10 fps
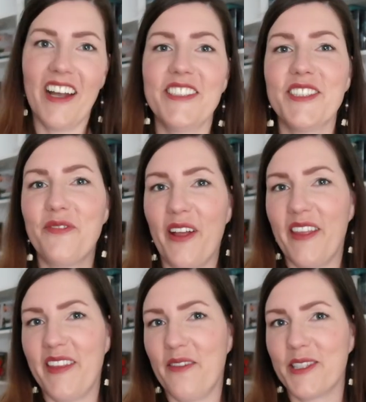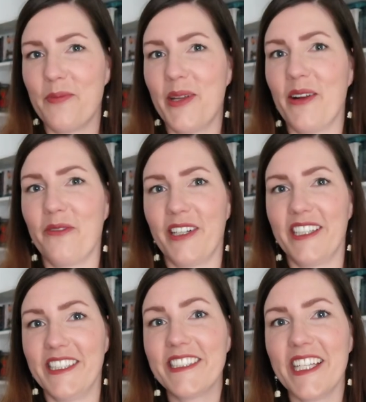I just felt that that was a bit
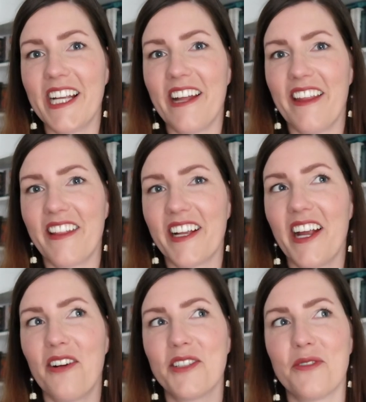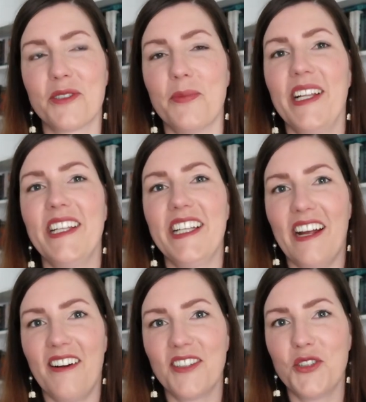unrealistic and that the character was mainly
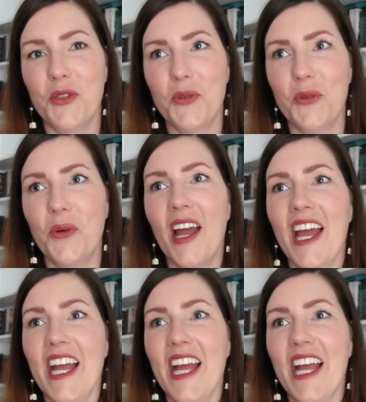there to